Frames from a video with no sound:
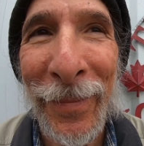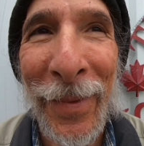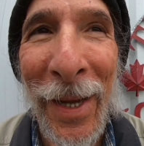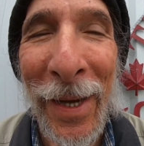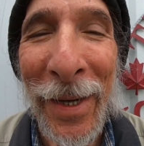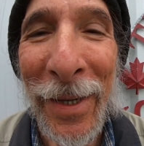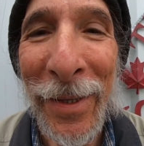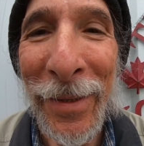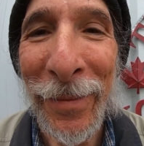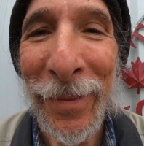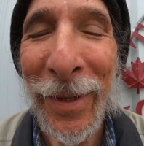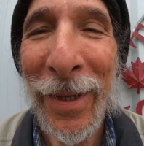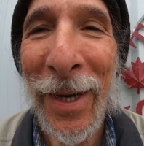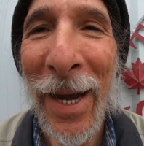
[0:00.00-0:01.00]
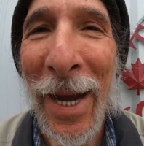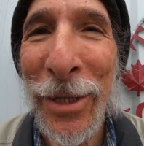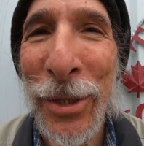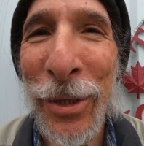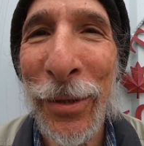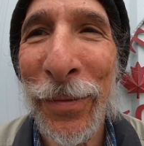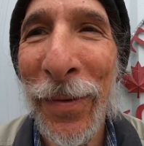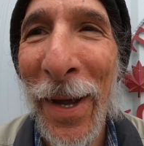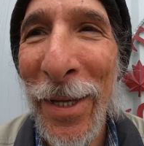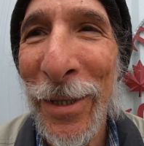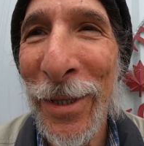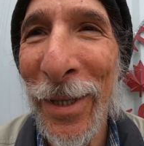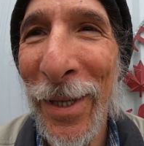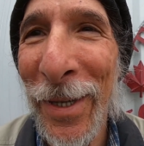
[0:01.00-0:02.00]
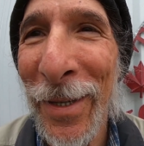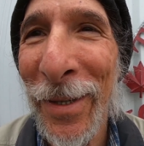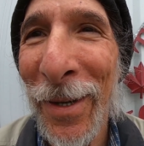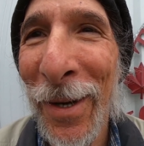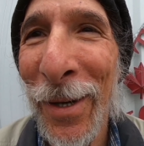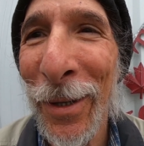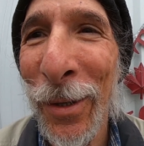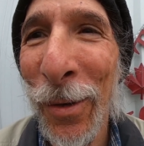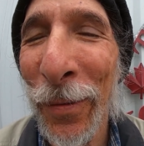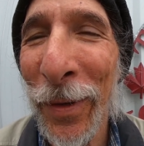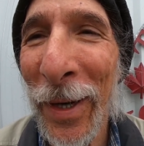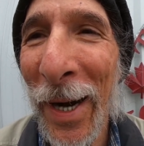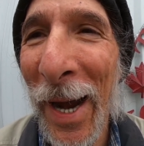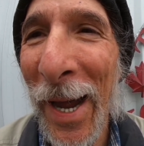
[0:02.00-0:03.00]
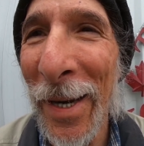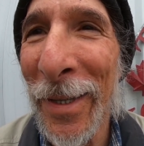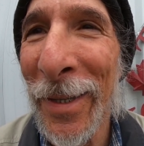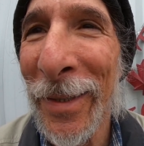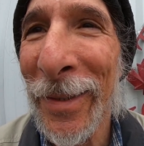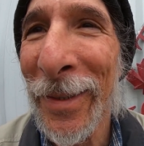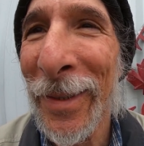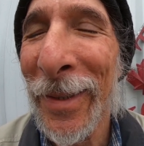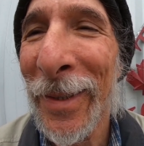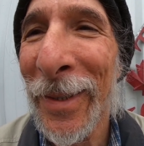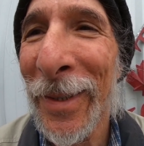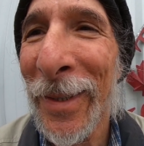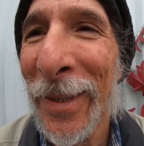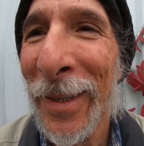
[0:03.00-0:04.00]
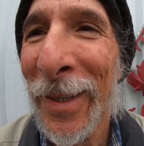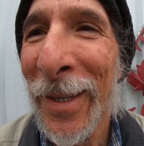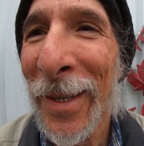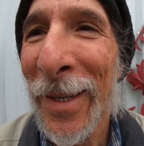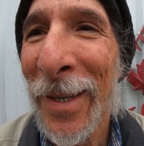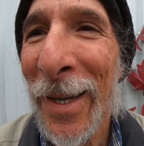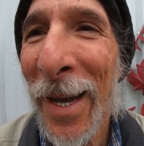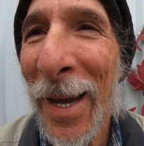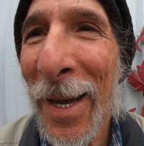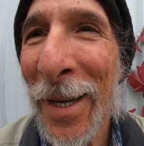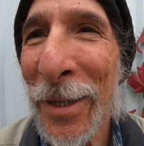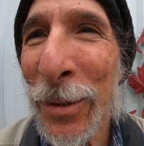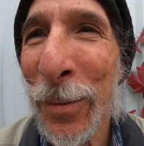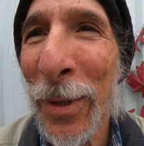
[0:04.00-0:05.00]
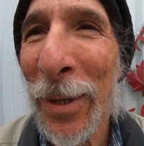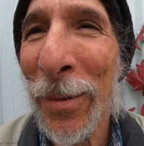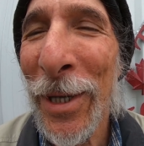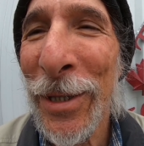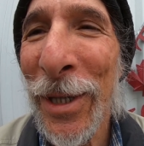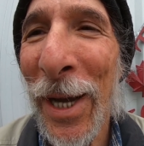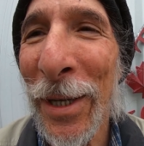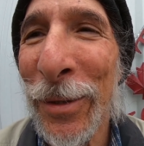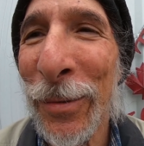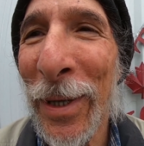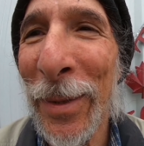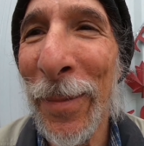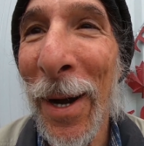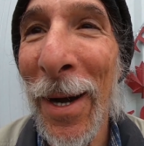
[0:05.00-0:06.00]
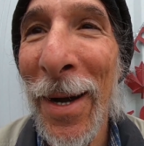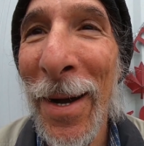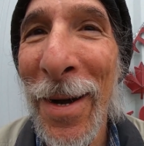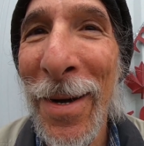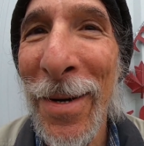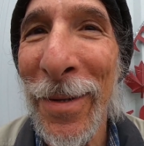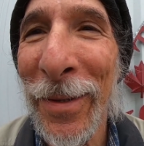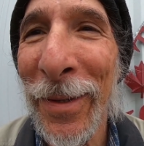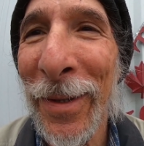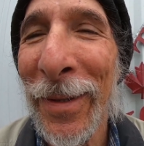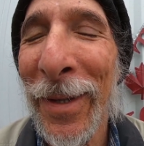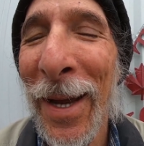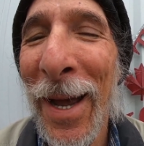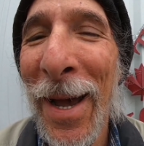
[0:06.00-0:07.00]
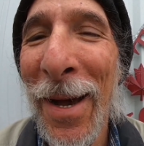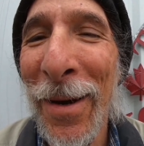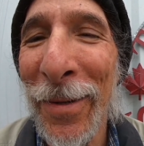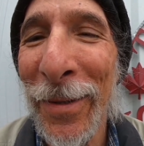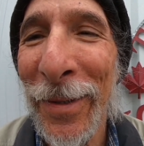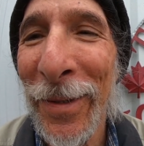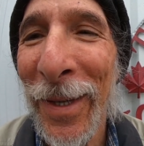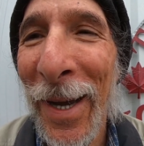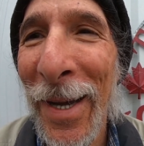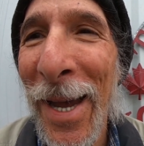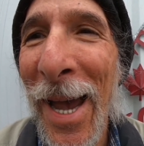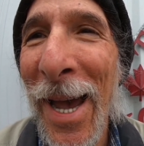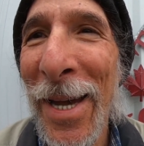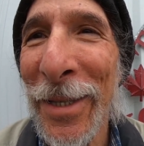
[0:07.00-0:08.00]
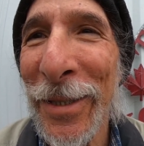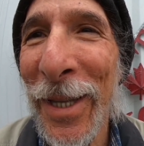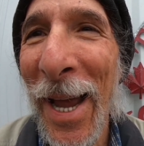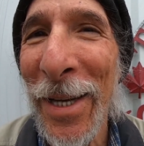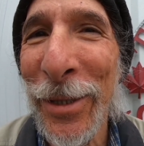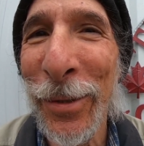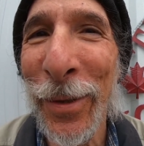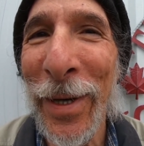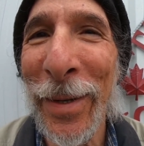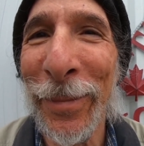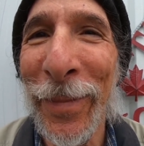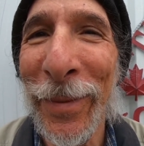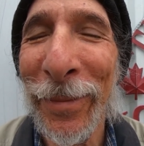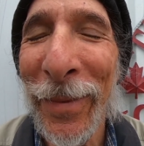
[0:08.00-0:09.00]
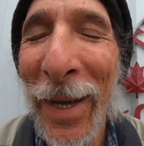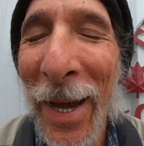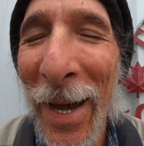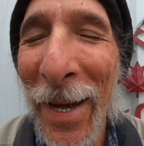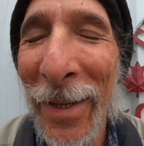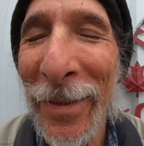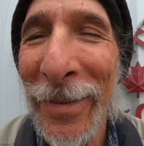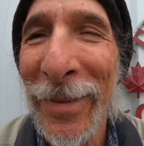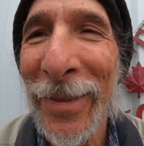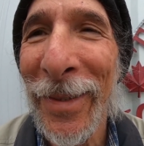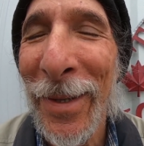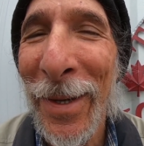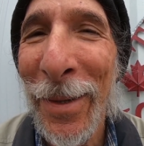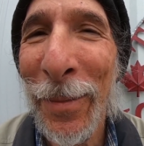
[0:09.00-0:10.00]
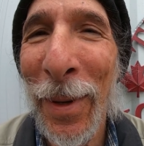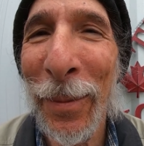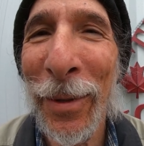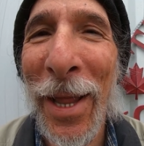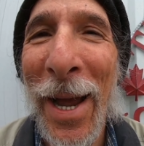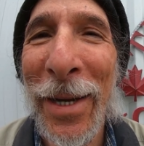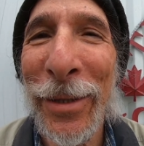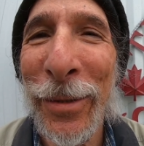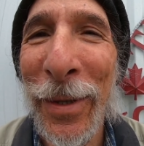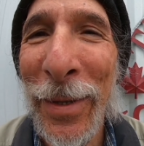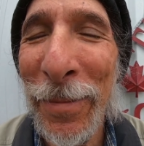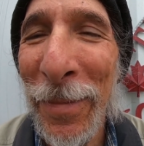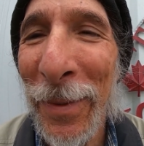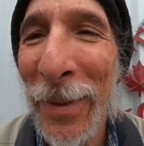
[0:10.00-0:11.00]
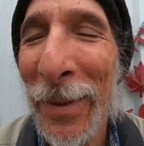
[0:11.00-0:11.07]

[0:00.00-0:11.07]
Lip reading: They can catch your fancy all over again. Yes, where was that dream? Oh, now. Oh, yes, that dream. Yeah. Remember that dream?